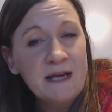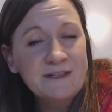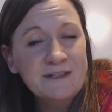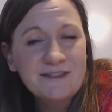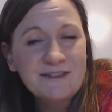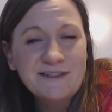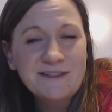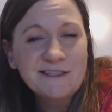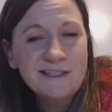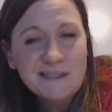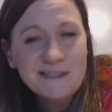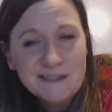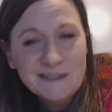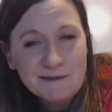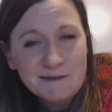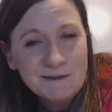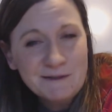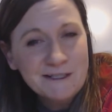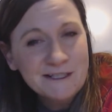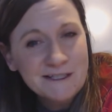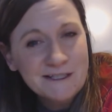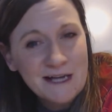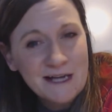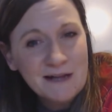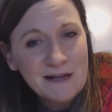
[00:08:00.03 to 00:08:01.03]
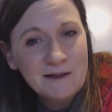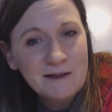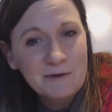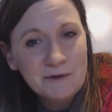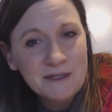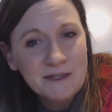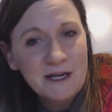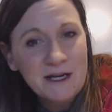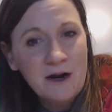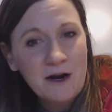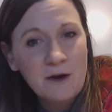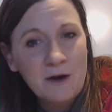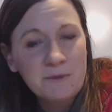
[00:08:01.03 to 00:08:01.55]
this isn't exactly what
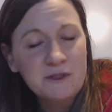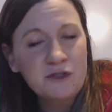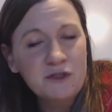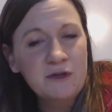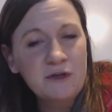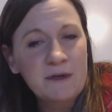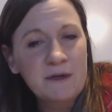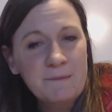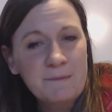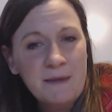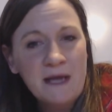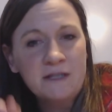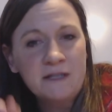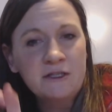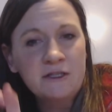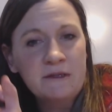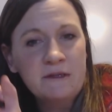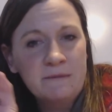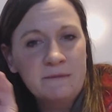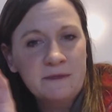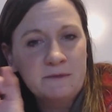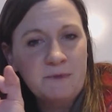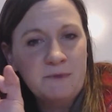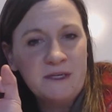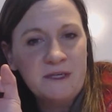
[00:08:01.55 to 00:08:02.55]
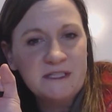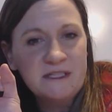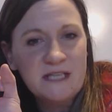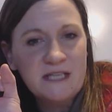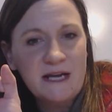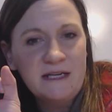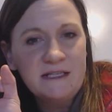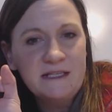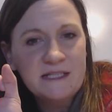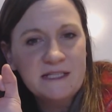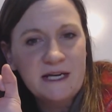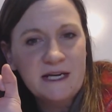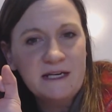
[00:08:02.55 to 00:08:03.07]
they are, but you can imagine them as being
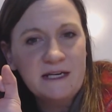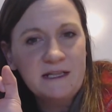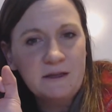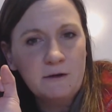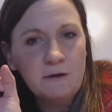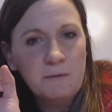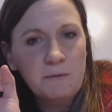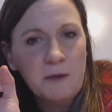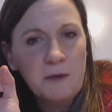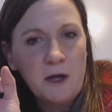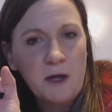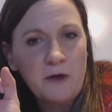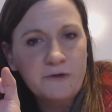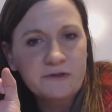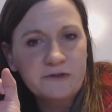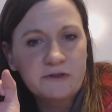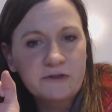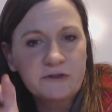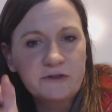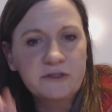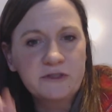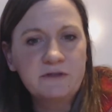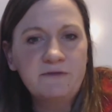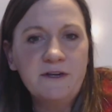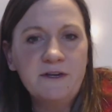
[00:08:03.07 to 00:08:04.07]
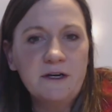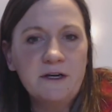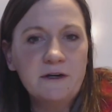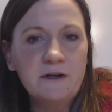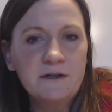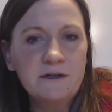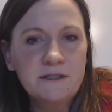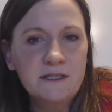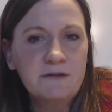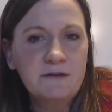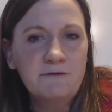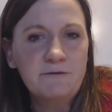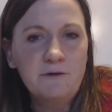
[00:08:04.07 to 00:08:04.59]
tiny, tiny little balls or spheres
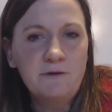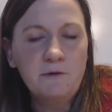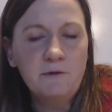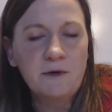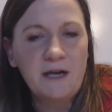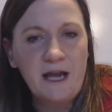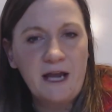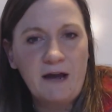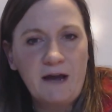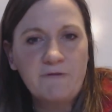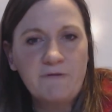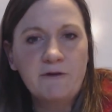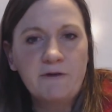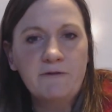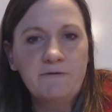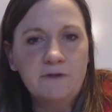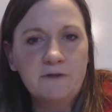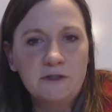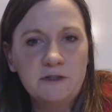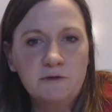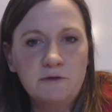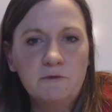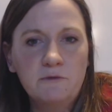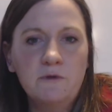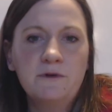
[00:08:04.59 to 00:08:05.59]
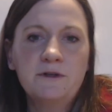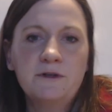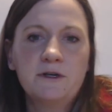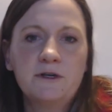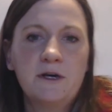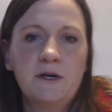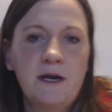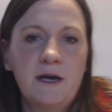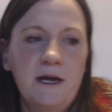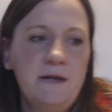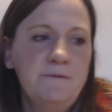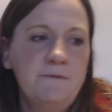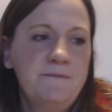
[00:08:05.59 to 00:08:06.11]
if you want to have a visual in your
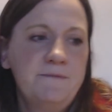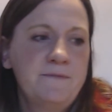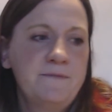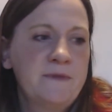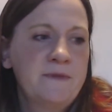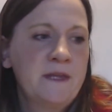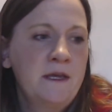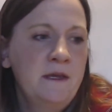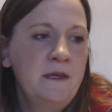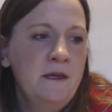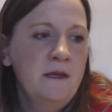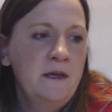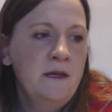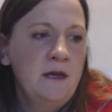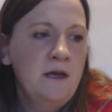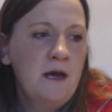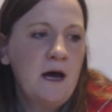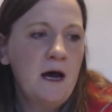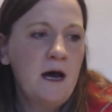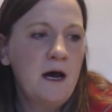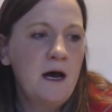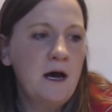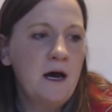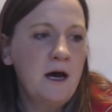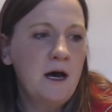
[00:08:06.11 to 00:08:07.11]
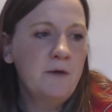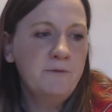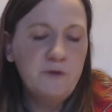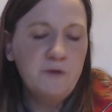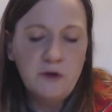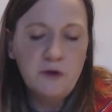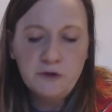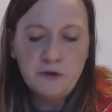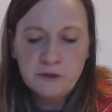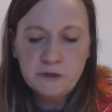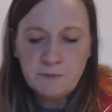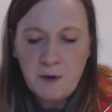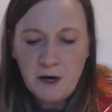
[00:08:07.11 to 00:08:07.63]
head.
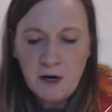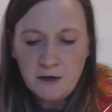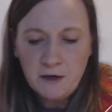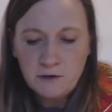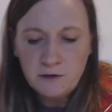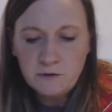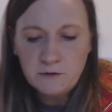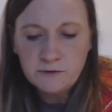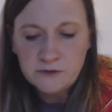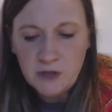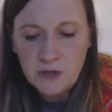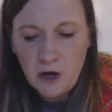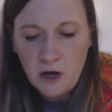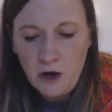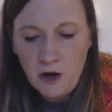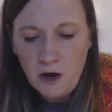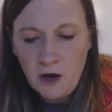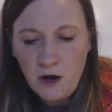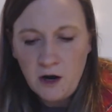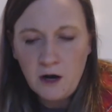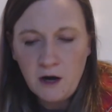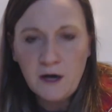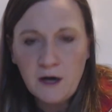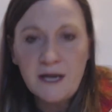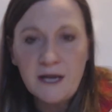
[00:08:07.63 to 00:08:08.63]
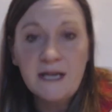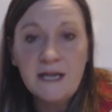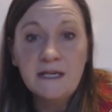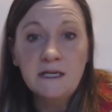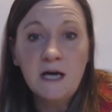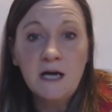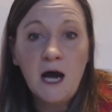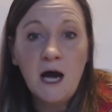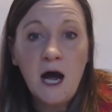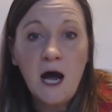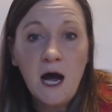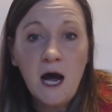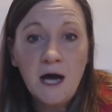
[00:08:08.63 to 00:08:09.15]
Those particles are in
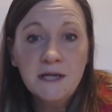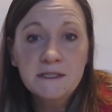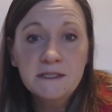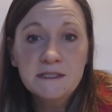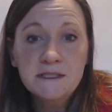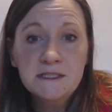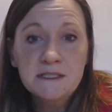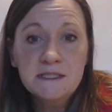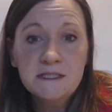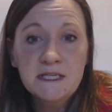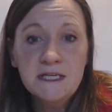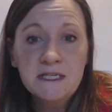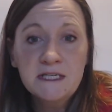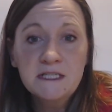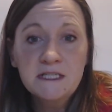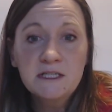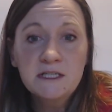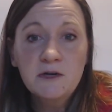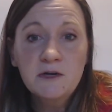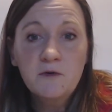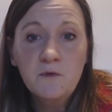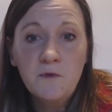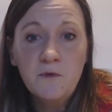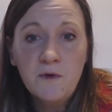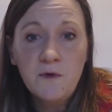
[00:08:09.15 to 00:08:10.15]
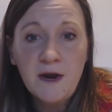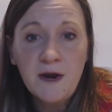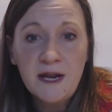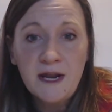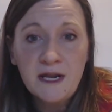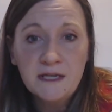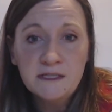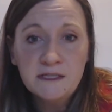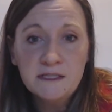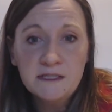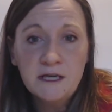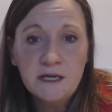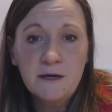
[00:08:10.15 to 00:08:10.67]
constant
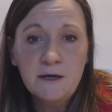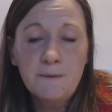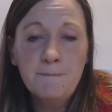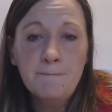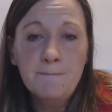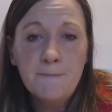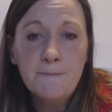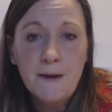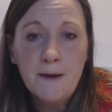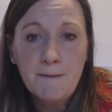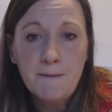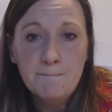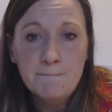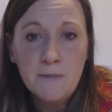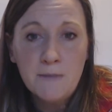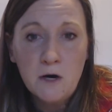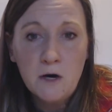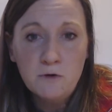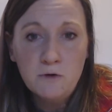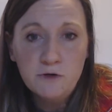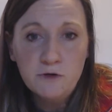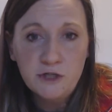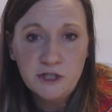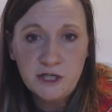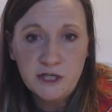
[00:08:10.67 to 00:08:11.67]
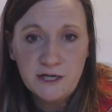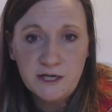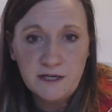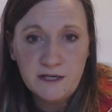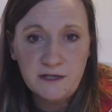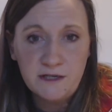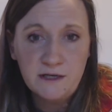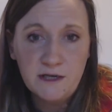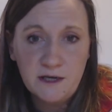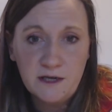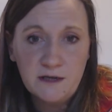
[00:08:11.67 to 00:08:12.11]
random motion.